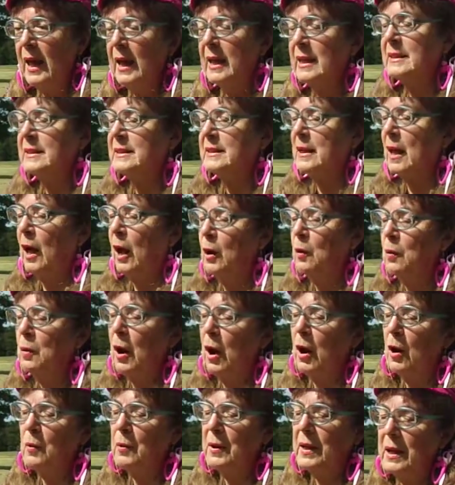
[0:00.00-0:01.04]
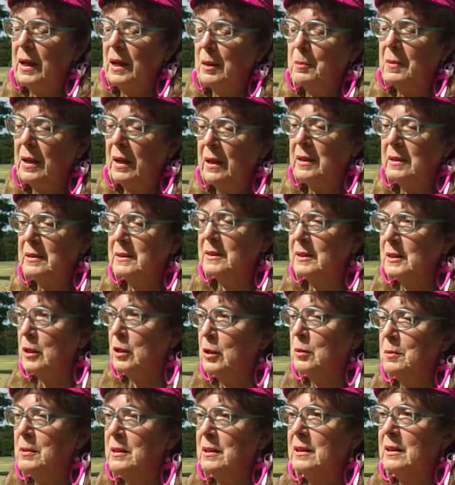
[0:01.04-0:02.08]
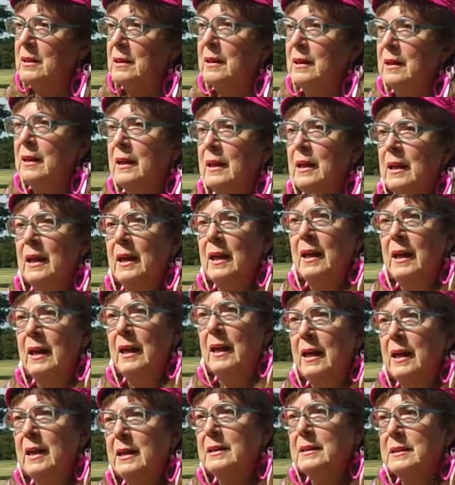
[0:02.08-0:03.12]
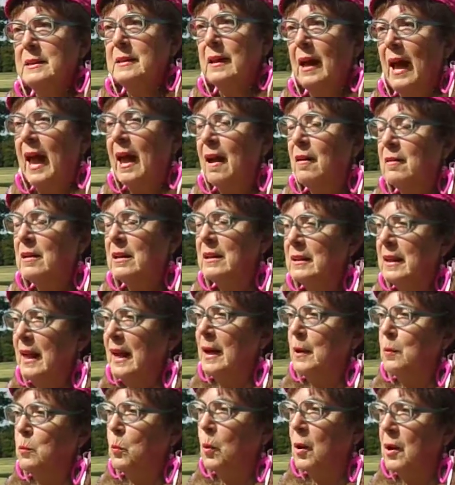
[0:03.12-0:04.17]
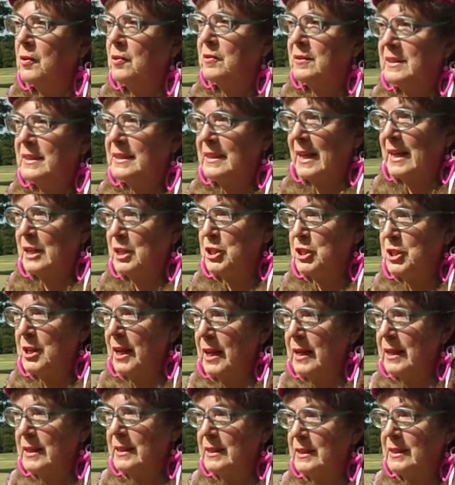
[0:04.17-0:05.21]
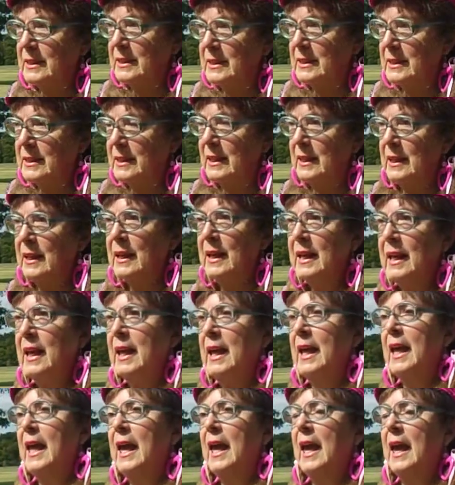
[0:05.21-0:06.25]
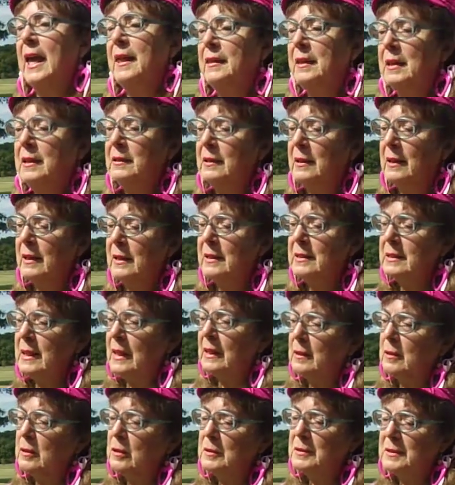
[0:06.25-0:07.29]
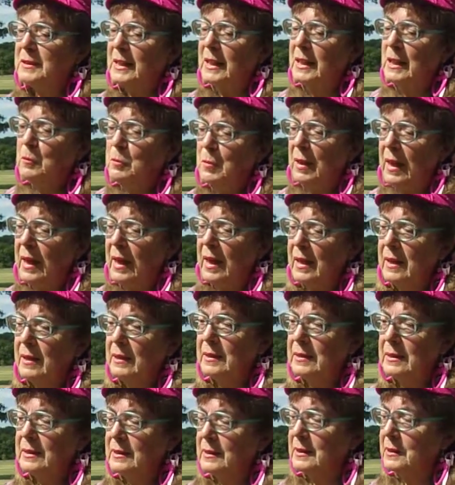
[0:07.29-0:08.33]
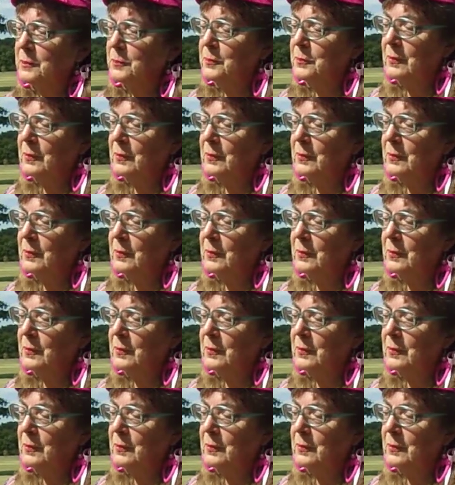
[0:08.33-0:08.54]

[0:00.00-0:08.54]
XOOMA Zuma. It's alkaline water sachets. And then it's like little tea bags.